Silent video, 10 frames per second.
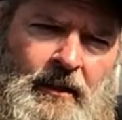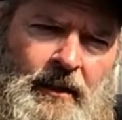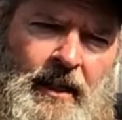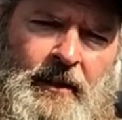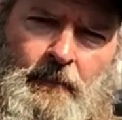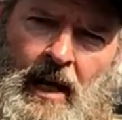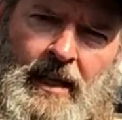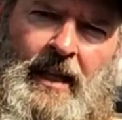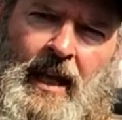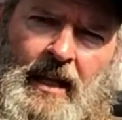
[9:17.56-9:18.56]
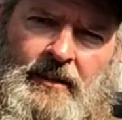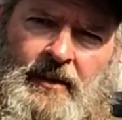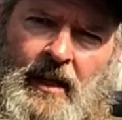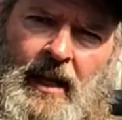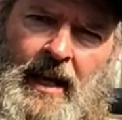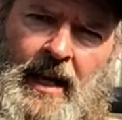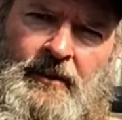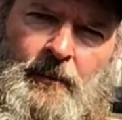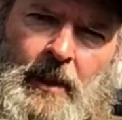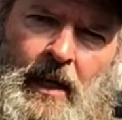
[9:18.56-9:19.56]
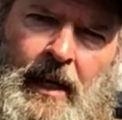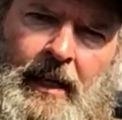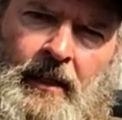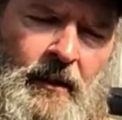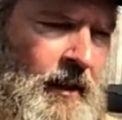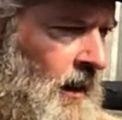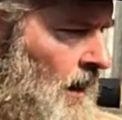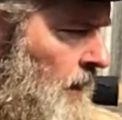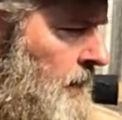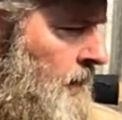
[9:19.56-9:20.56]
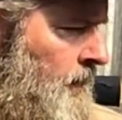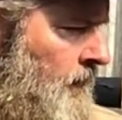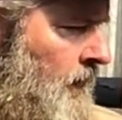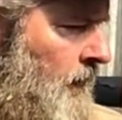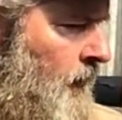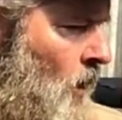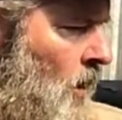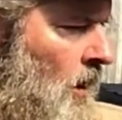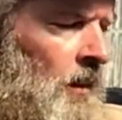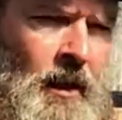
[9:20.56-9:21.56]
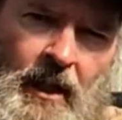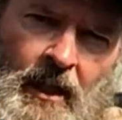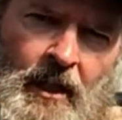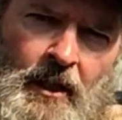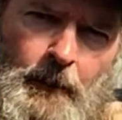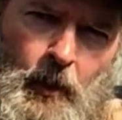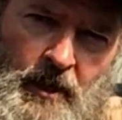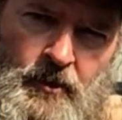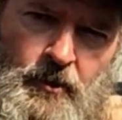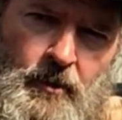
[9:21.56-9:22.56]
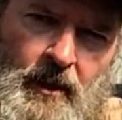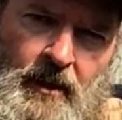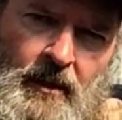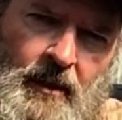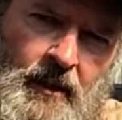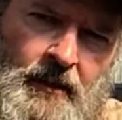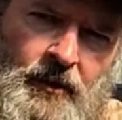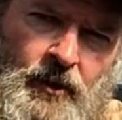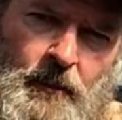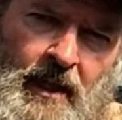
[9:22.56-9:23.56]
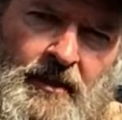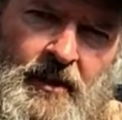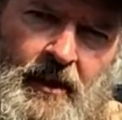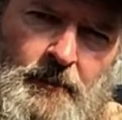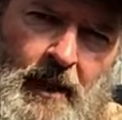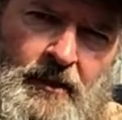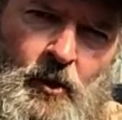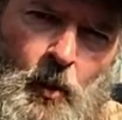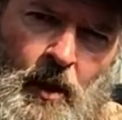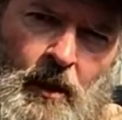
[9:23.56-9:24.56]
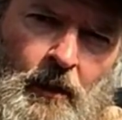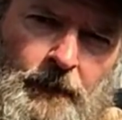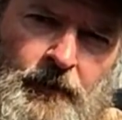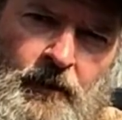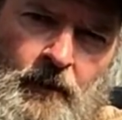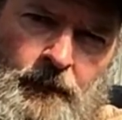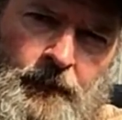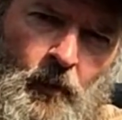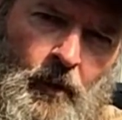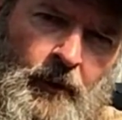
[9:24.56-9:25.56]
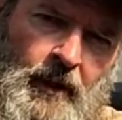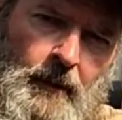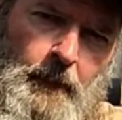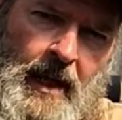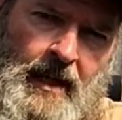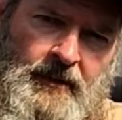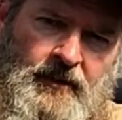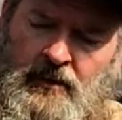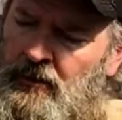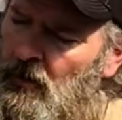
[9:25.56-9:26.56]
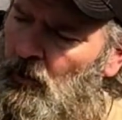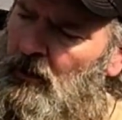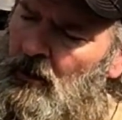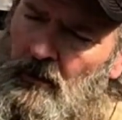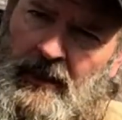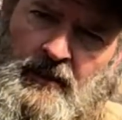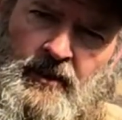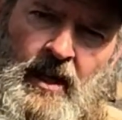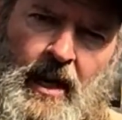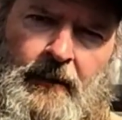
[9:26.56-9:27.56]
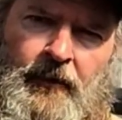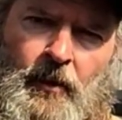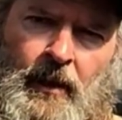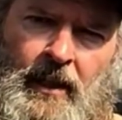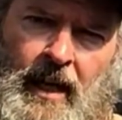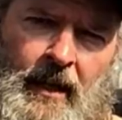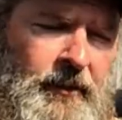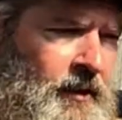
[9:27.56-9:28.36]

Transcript: In my case, I had to buy 4 pressure treated 2x6x12s for the base going along each side of the greenhouse.